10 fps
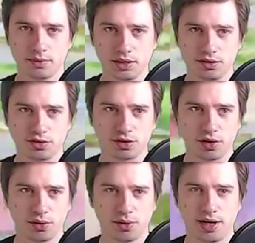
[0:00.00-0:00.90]

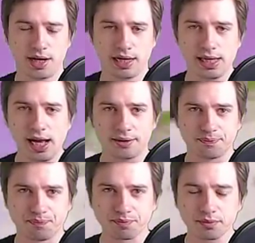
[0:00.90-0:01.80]
So, yeah.
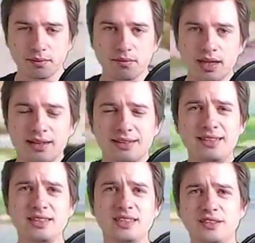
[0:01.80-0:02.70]

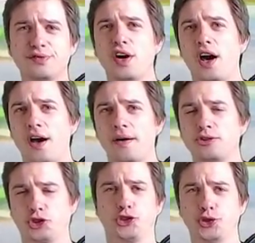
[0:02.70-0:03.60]
This is the
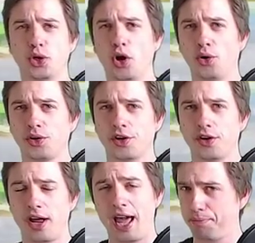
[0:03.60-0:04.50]
True
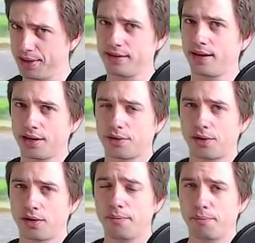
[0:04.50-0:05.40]
Ogre Epic Tech
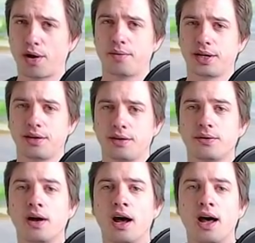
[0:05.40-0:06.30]
Roll
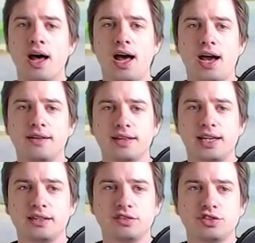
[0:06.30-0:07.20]
Barbecue. And
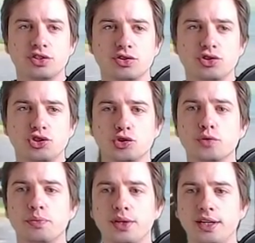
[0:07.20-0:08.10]
it's
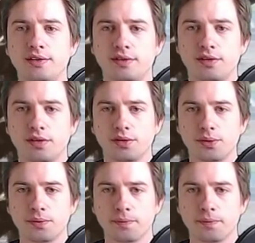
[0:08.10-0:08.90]
super easy to do.